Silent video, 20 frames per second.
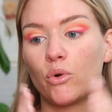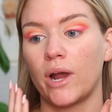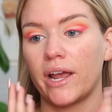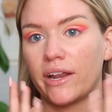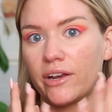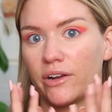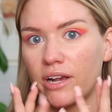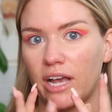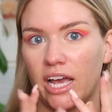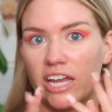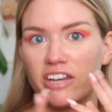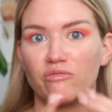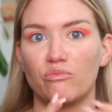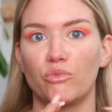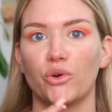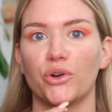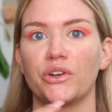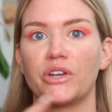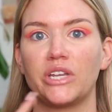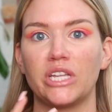brighter kind of
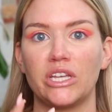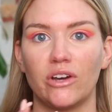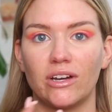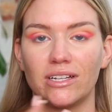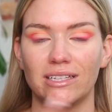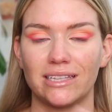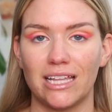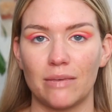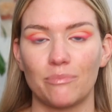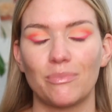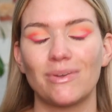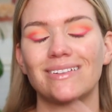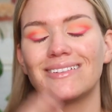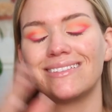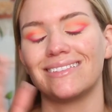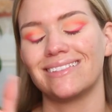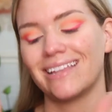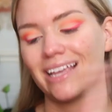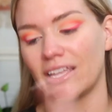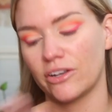more neon lip
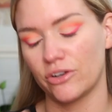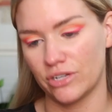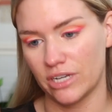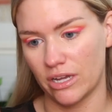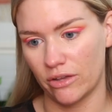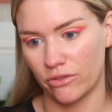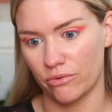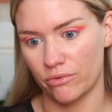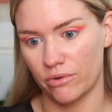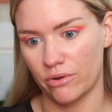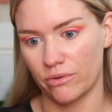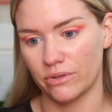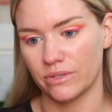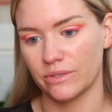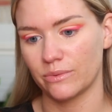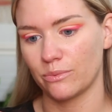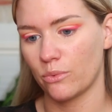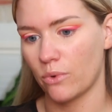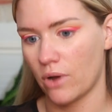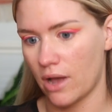later down the road
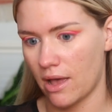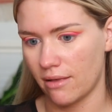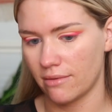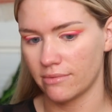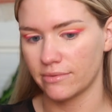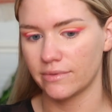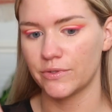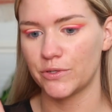as well.